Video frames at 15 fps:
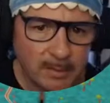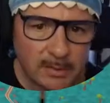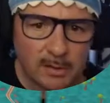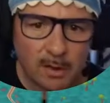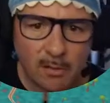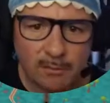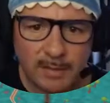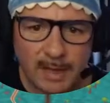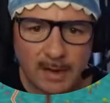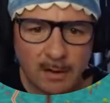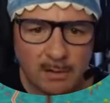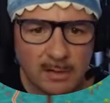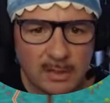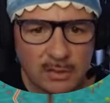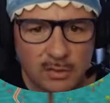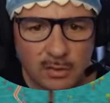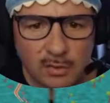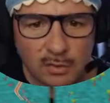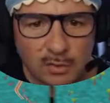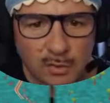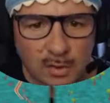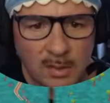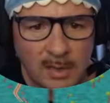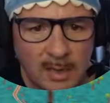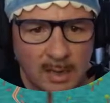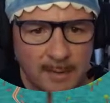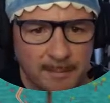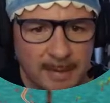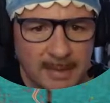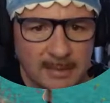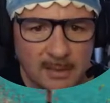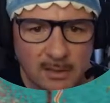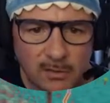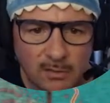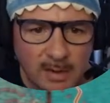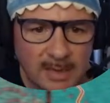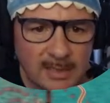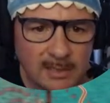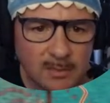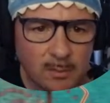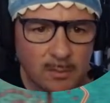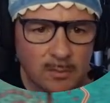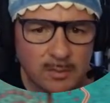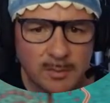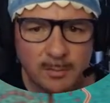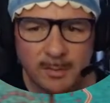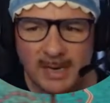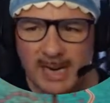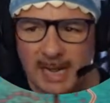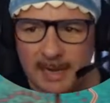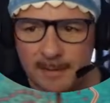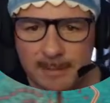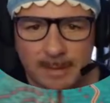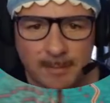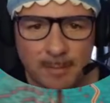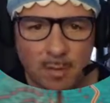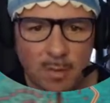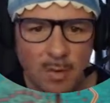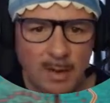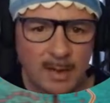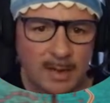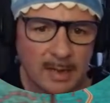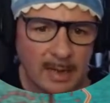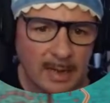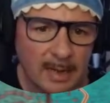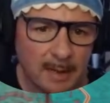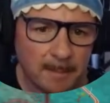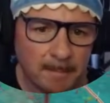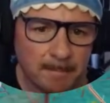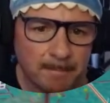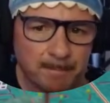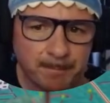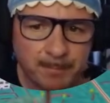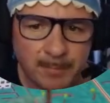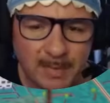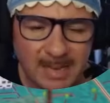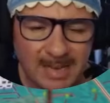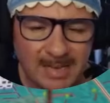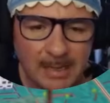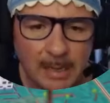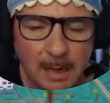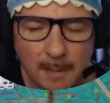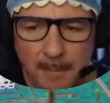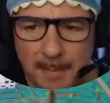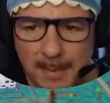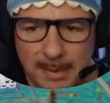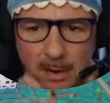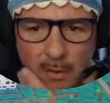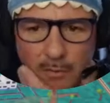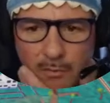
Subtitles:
solve that whole issue. It means that trains will spread out a bit more. I'm a bit loath